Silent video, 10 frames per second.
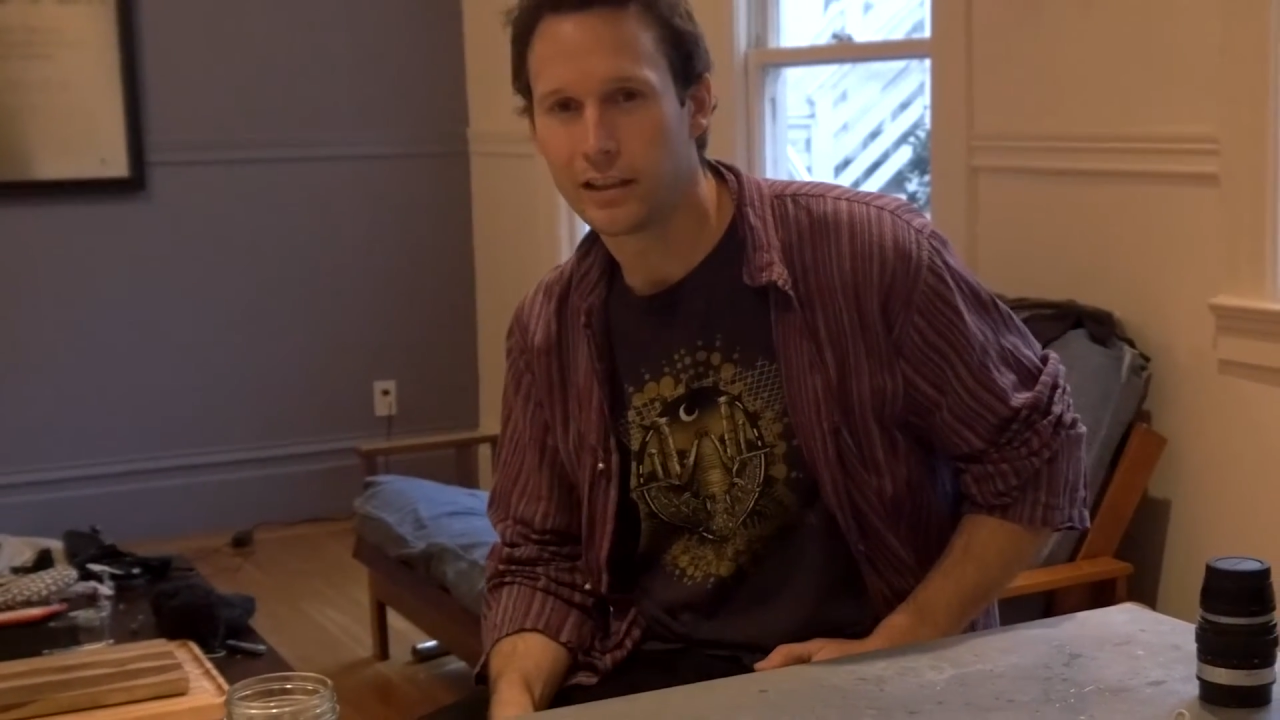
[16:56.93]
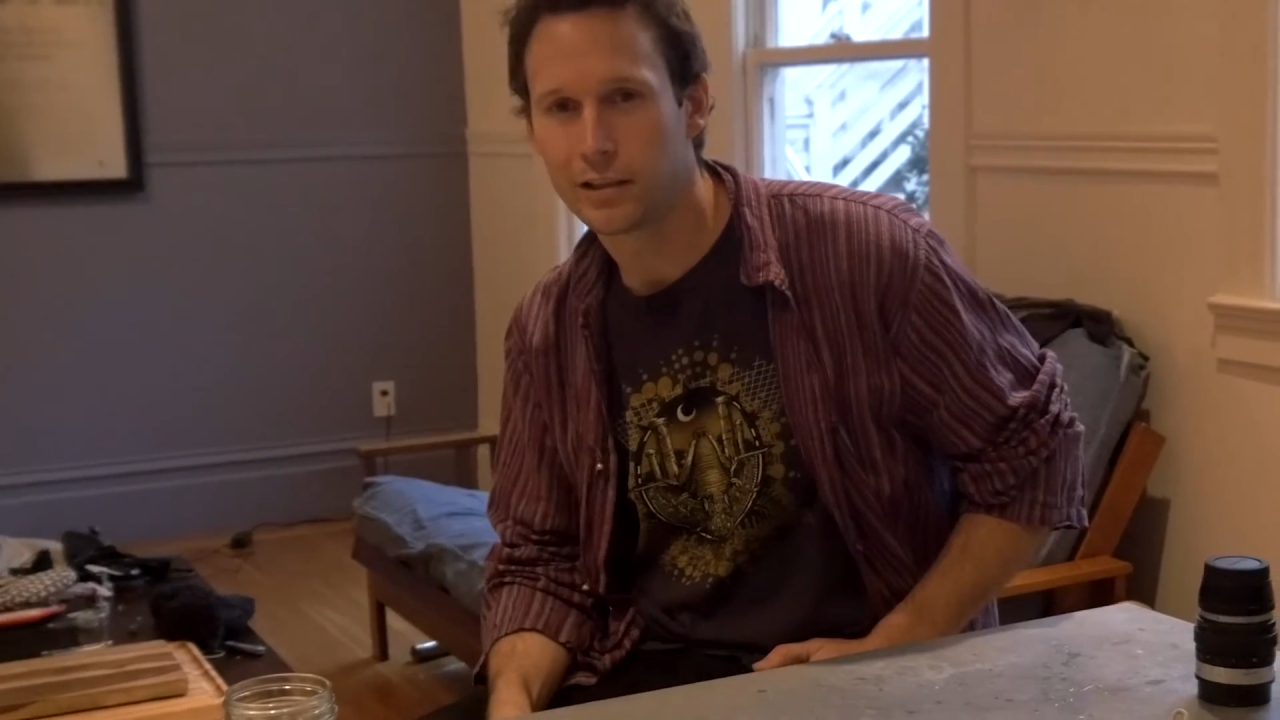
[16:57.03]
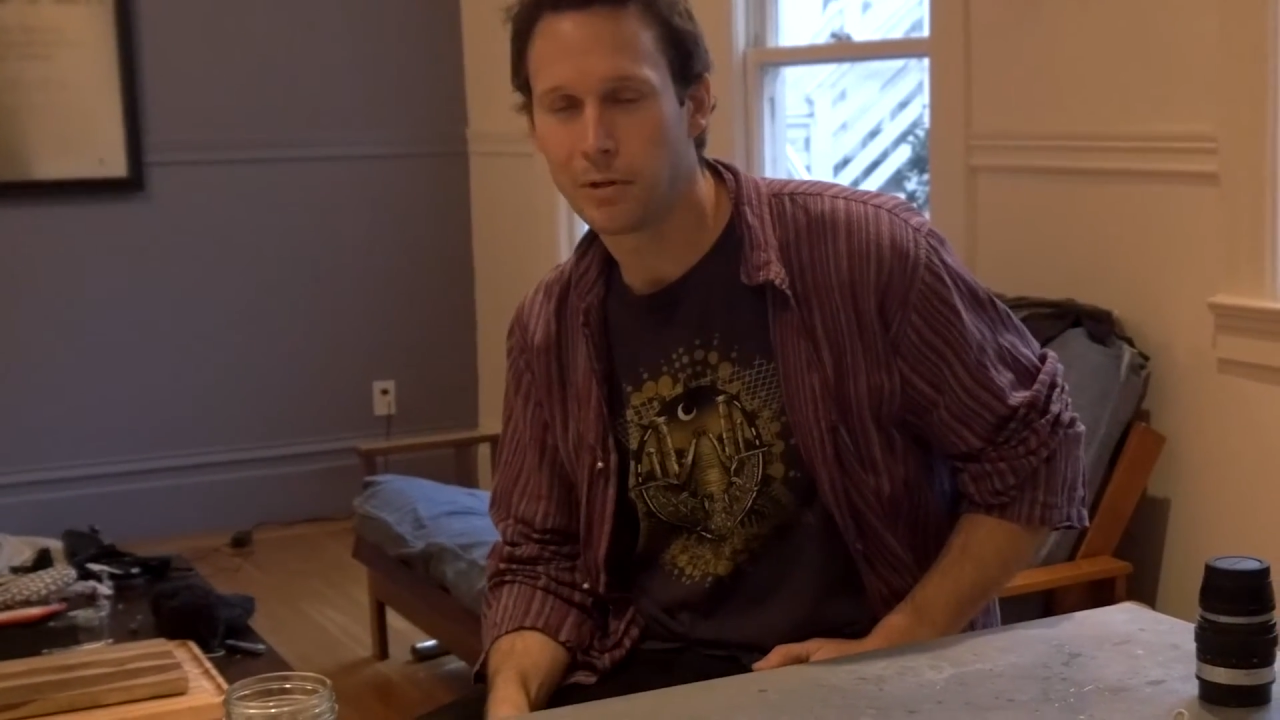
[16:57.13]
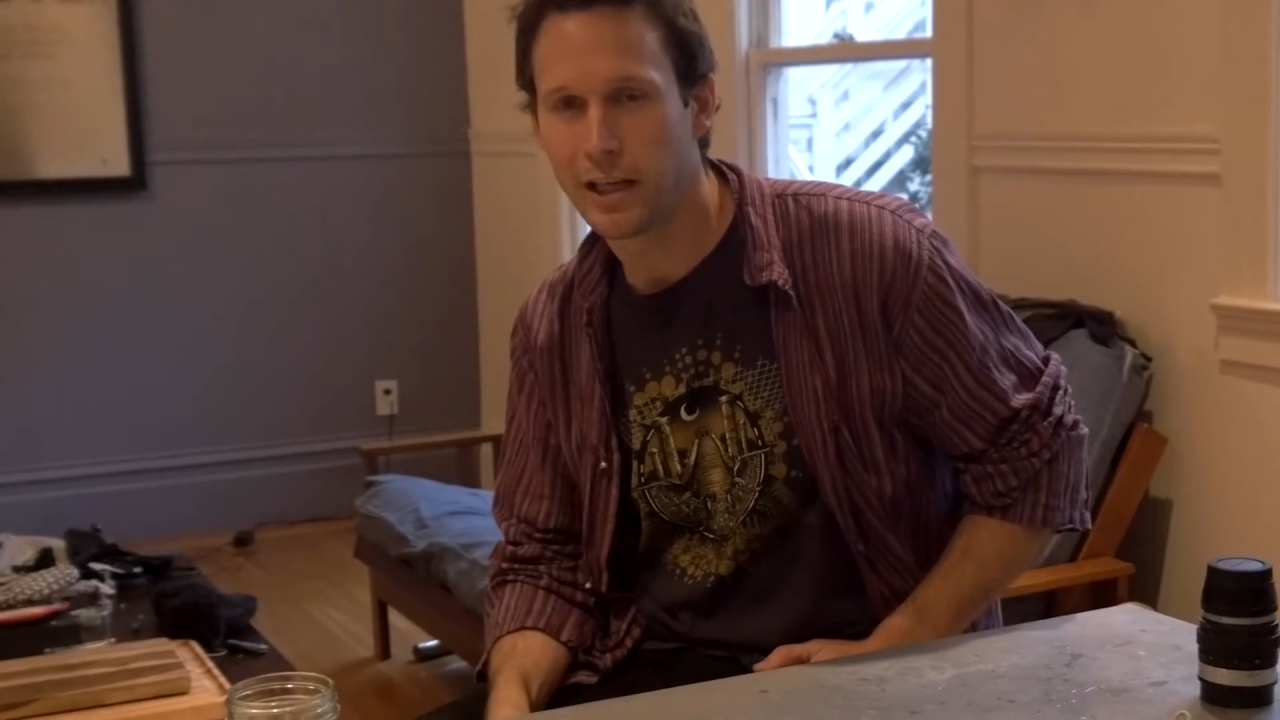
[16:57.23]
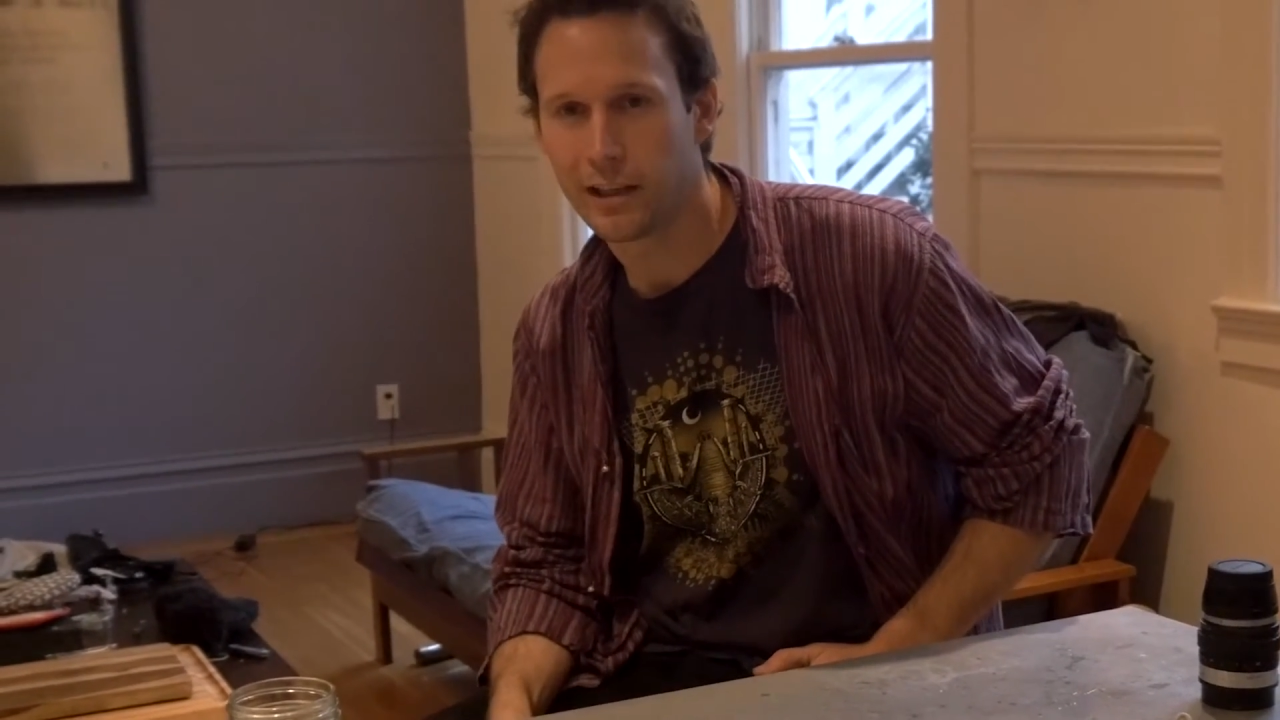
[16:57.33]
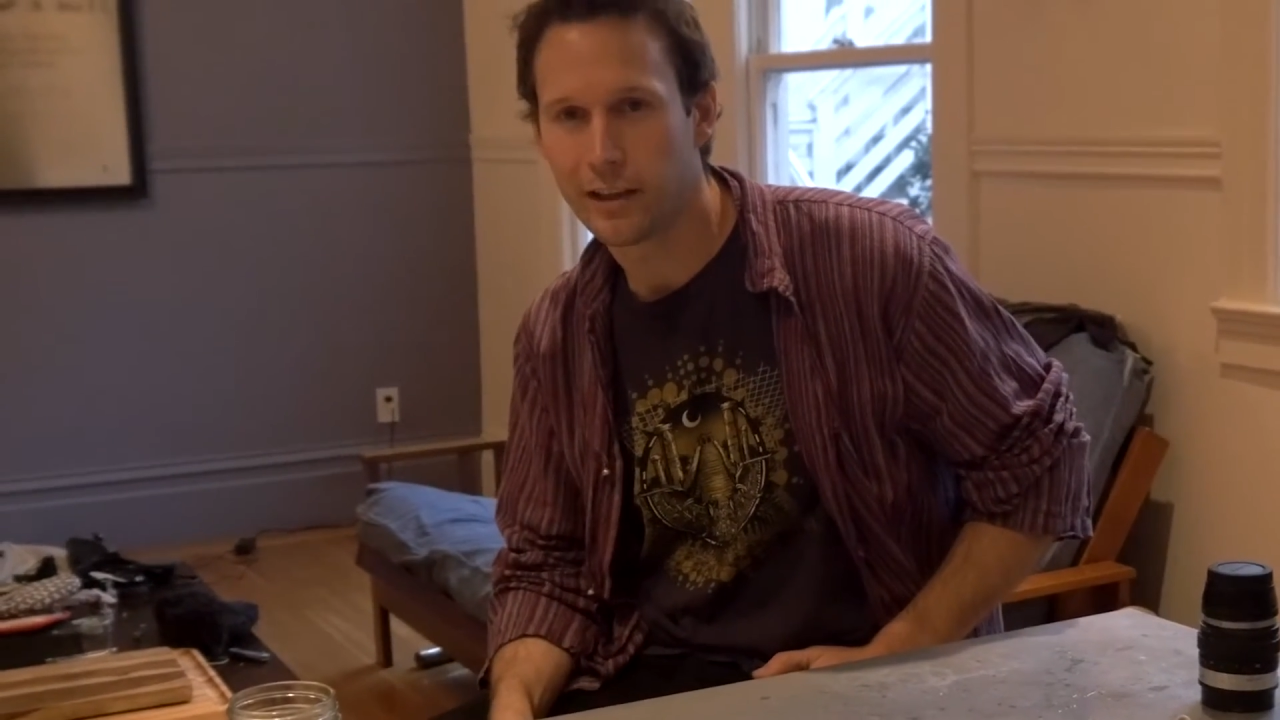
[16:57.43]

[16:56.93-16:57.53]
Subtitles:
explaining